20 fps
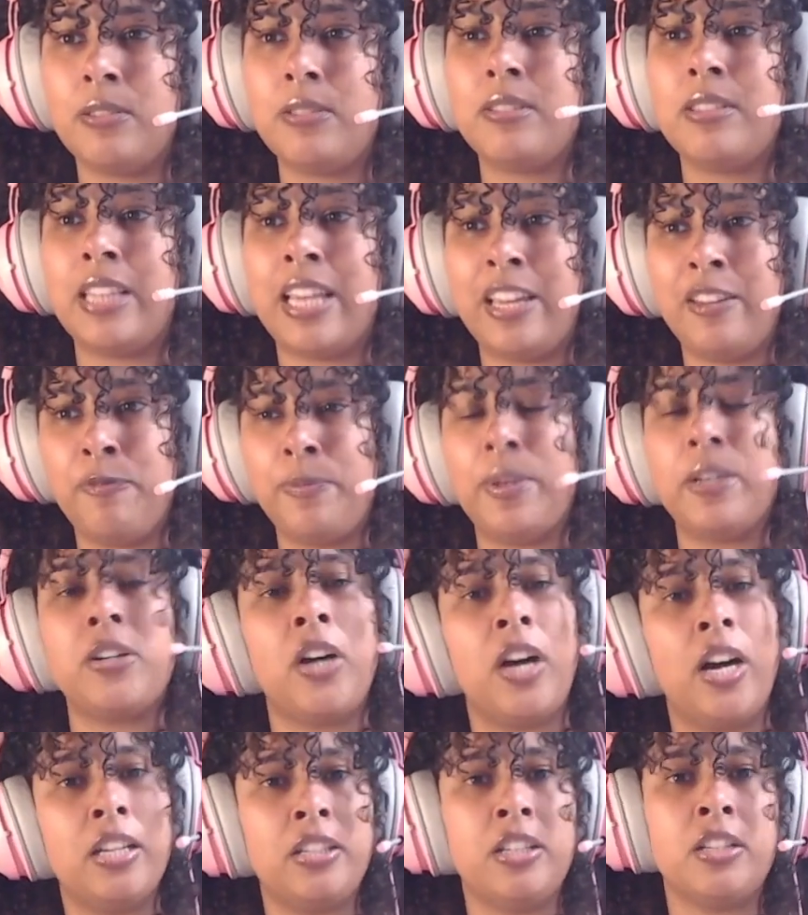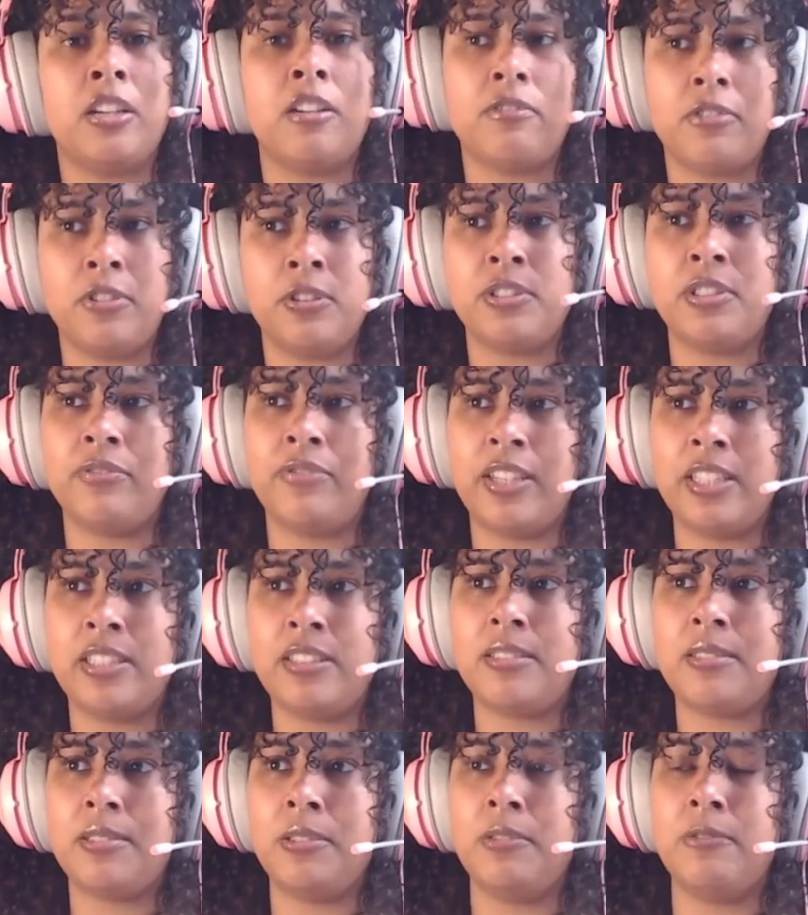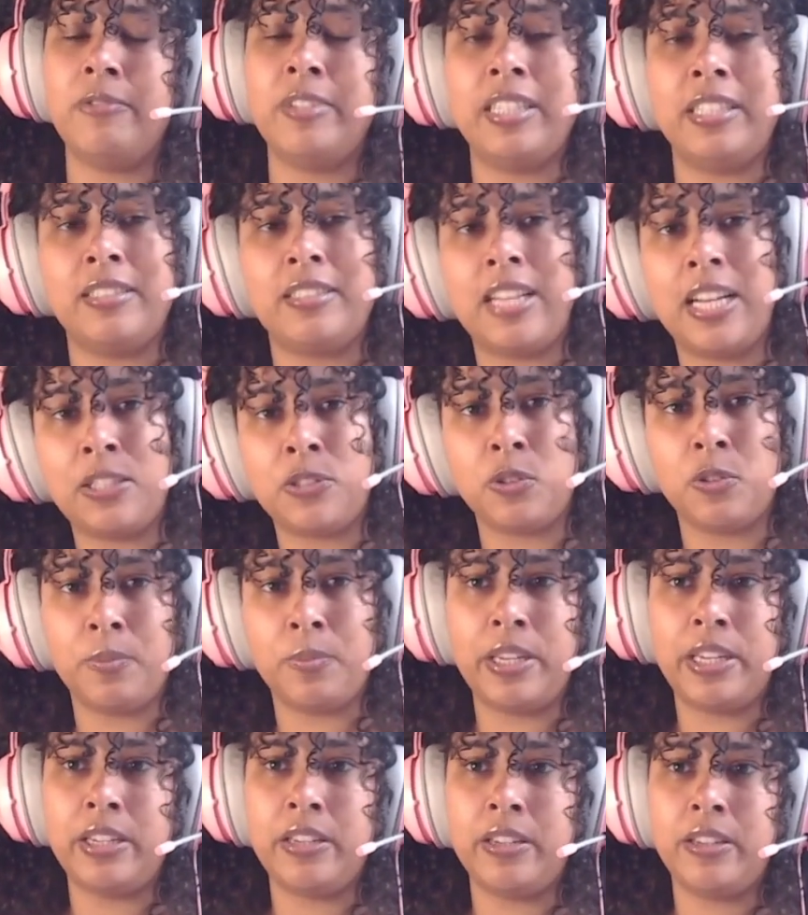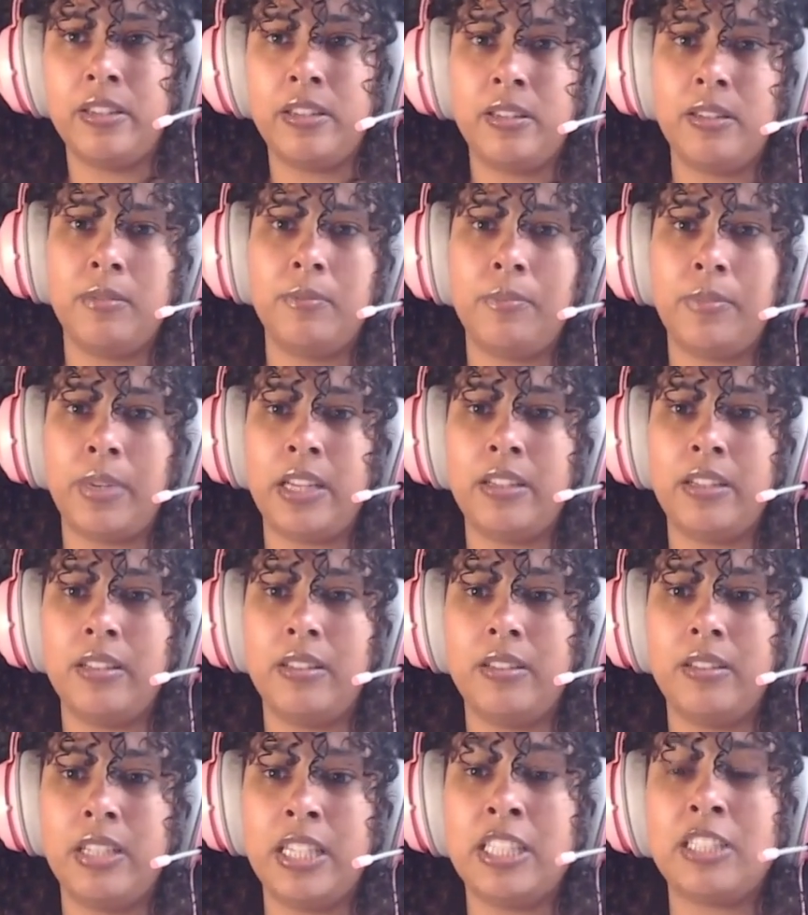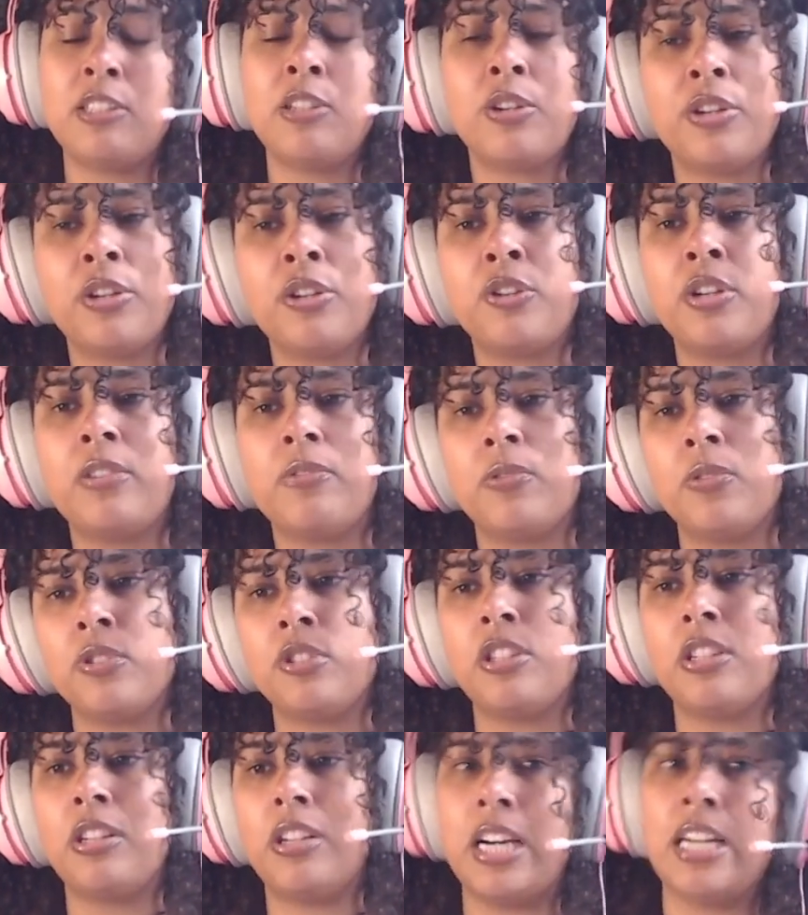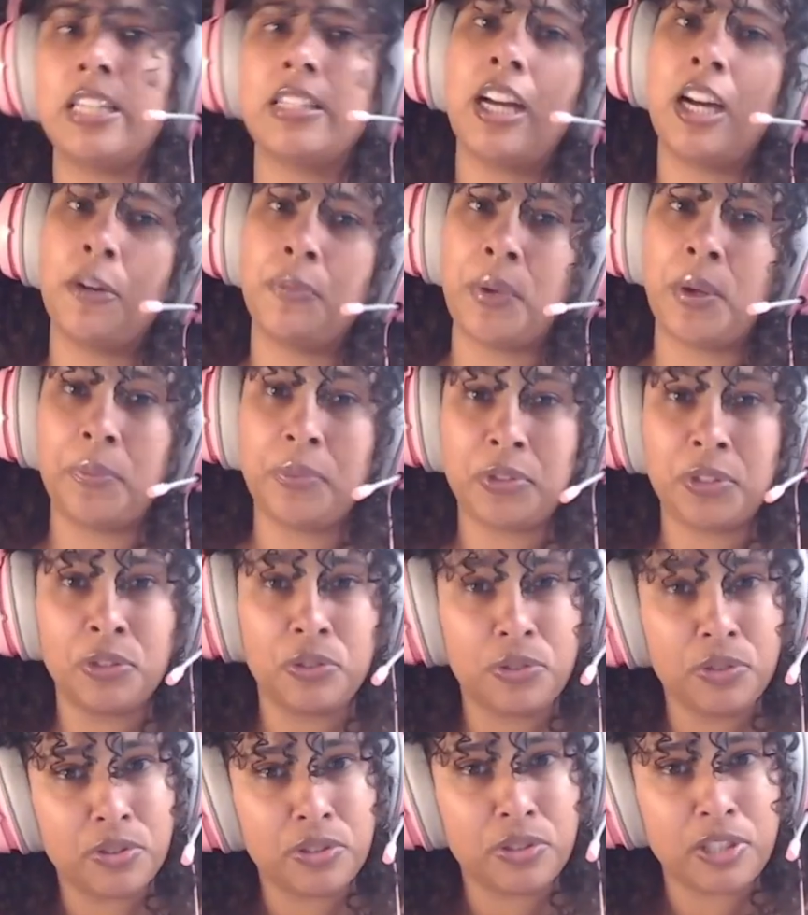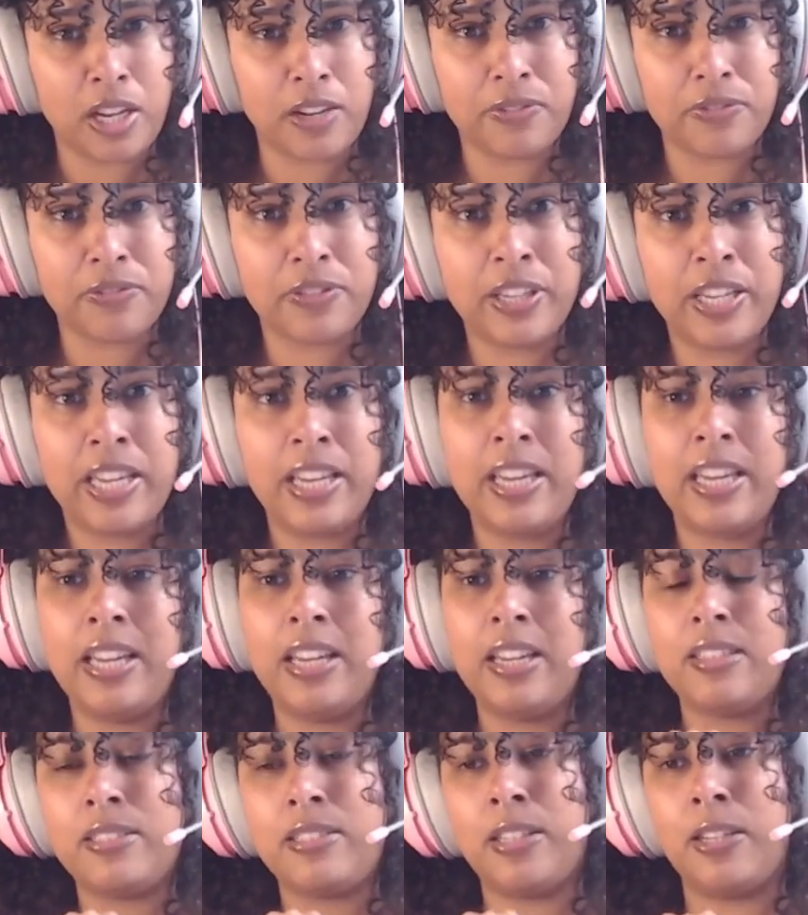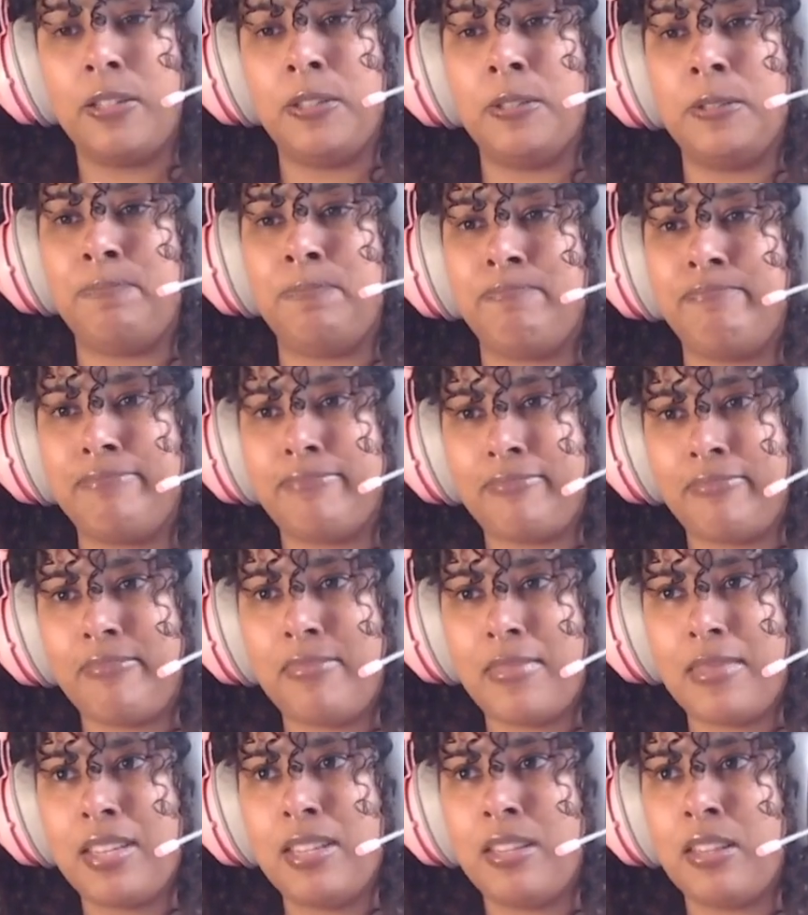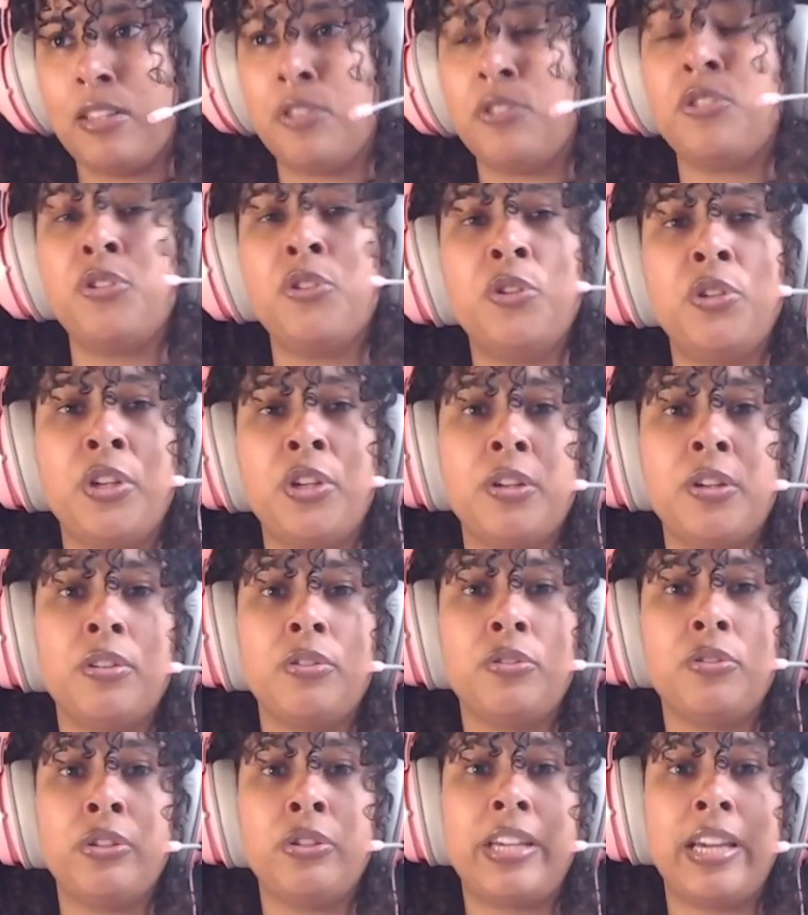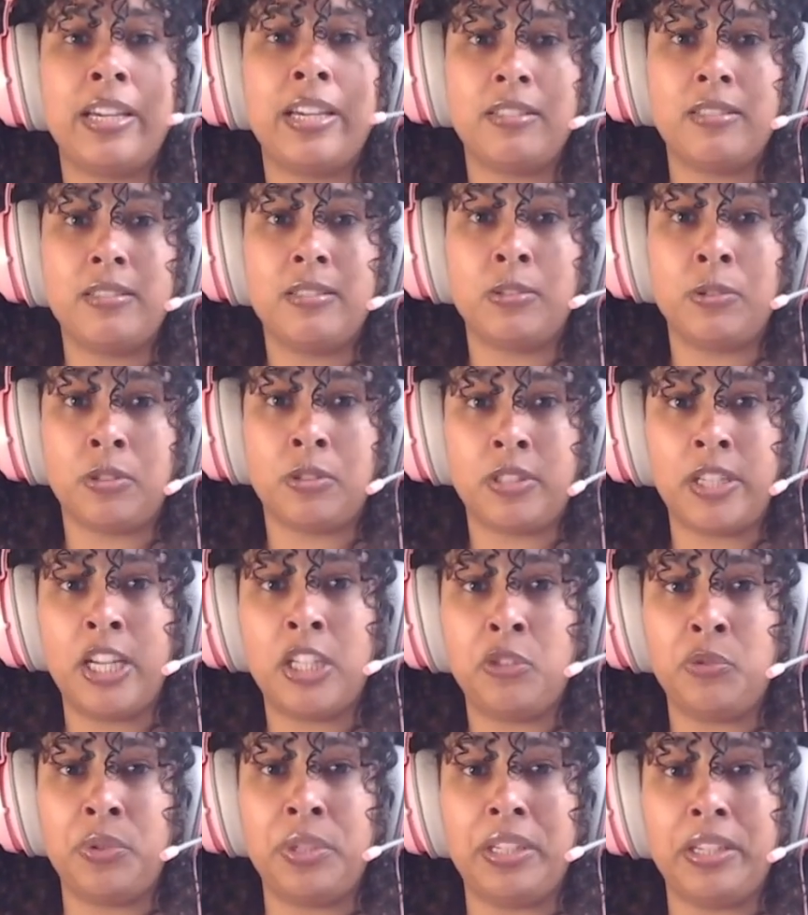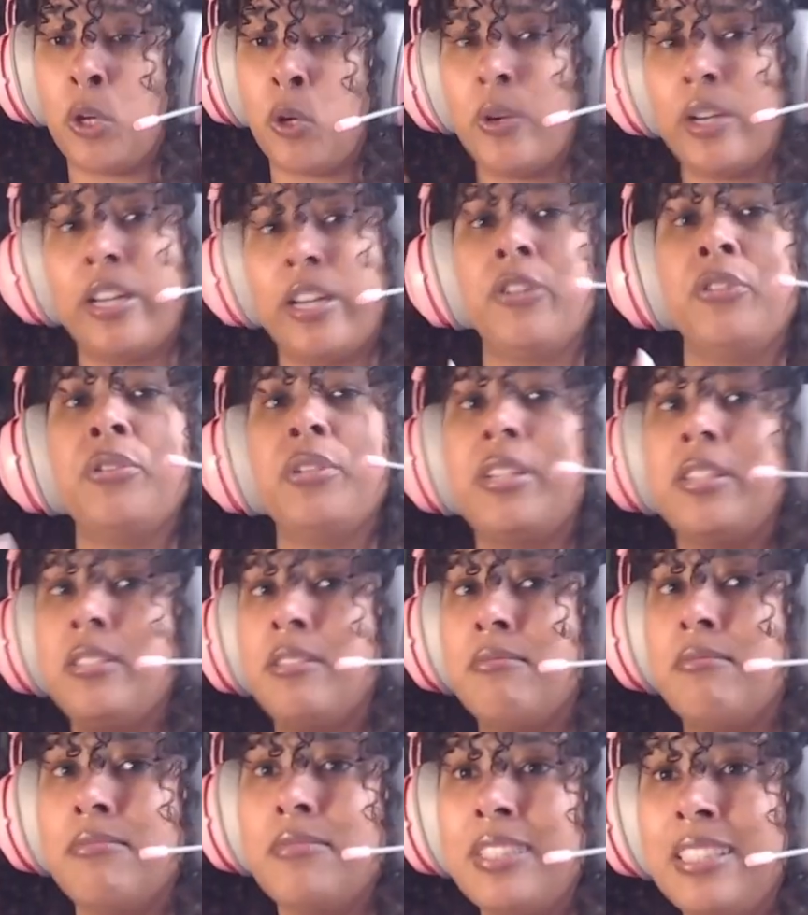they've been kind enough, those events, to reschedule me. But it's looking good for July that I'll be able to do stuff. So the sooner you get your surgery, quicker you can